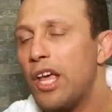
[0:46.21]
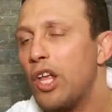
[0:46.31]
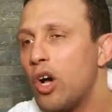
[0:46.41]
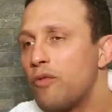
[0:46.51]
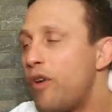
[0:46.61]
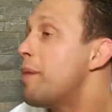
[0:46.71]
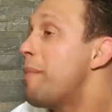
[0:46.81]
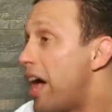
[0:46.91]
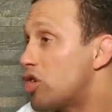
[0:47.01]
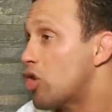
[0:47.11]
you know, a very
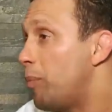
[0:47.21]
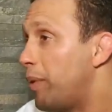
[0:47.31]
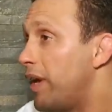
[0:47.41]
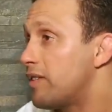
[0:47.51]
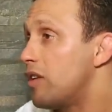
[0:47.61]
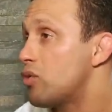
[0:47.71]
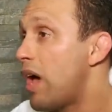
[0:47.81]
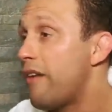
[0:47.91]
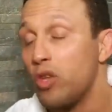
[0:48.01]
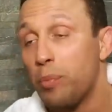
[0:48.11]
magical place. And to
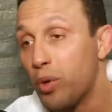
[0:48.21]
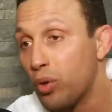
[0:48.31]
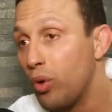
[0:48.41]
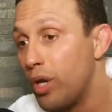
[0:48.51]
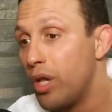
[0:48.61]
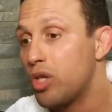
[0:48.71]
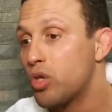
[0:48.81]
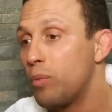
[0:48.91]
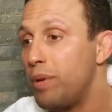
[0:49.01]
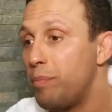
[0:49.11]
have the opportunity
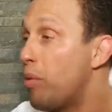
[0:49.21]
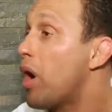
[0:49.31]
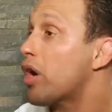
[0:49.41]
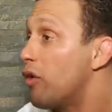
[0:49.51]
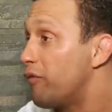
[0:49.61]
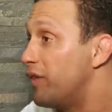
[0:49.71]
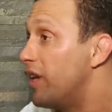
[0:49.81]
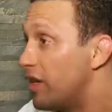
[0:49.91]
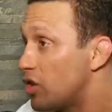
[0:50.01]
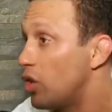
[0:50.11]
to be part of this,